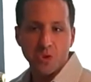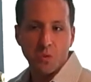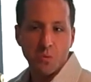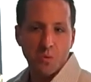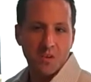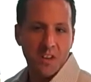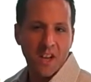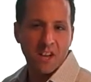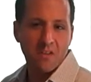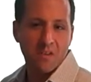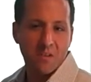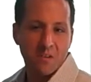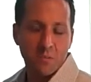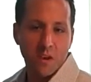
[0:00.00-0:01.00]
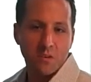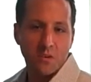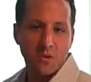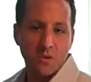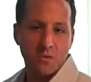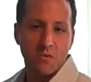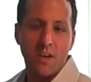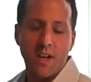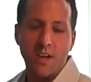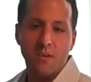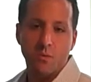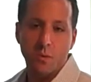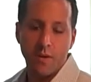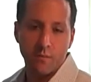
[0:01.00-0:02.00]
two, not even, about two, three
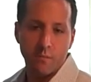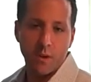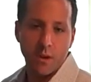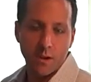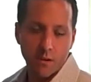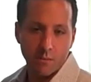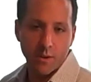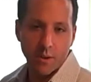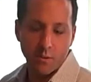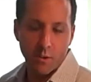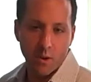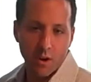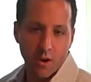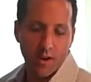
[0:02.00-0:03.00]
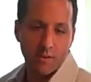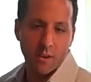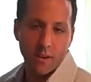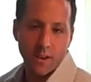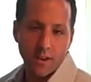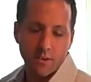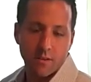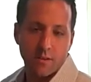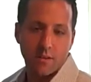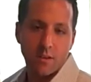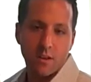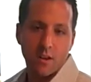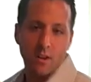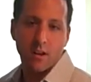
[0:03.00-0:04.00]
days away from being complete. We already have a
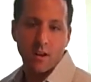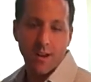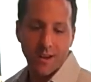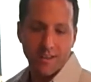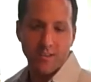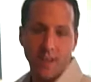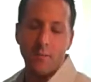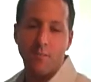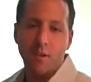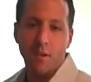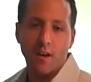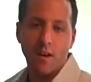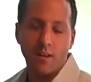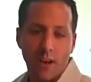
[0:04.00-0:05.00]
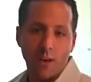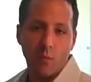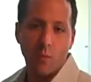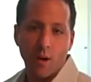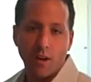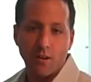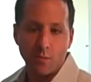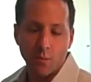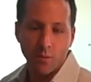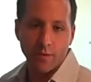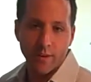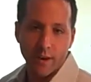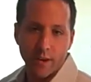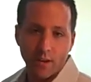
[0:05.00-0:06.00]
lease accepted and a tenant waiting to
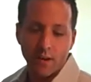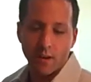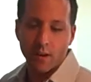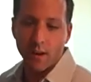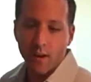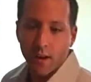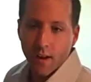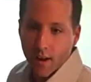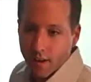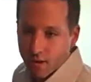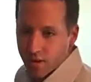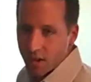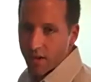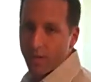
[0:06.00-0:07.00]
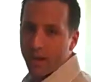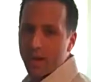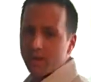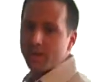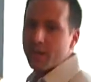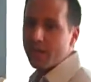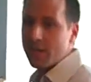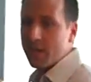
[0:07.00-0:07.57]
move in. Just give you guys an